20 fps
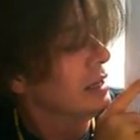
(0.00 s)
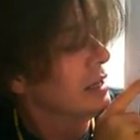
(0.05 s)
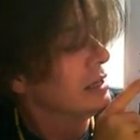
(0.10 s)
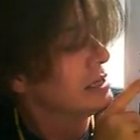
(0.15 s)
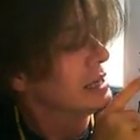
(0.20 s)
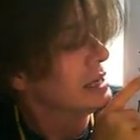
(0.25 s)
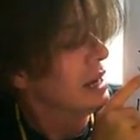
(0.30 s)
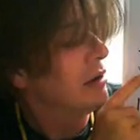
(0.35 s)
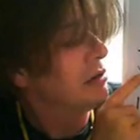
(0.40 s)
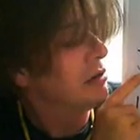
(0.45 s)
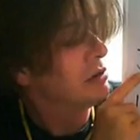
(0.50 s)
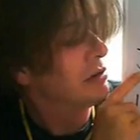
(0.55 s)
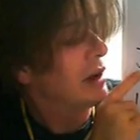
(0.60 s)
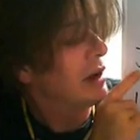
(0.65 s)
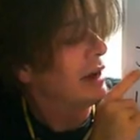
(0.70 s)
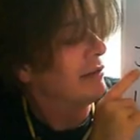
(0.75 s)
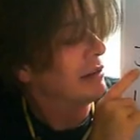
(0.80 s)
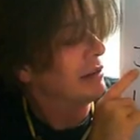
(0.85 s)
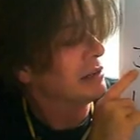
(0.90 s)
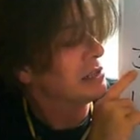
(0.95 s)
Sound
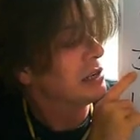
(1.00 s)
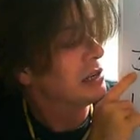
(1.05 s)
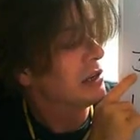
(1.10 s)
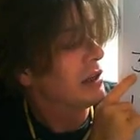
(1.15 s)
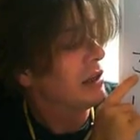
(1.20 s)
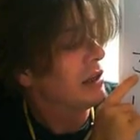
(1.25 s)
travels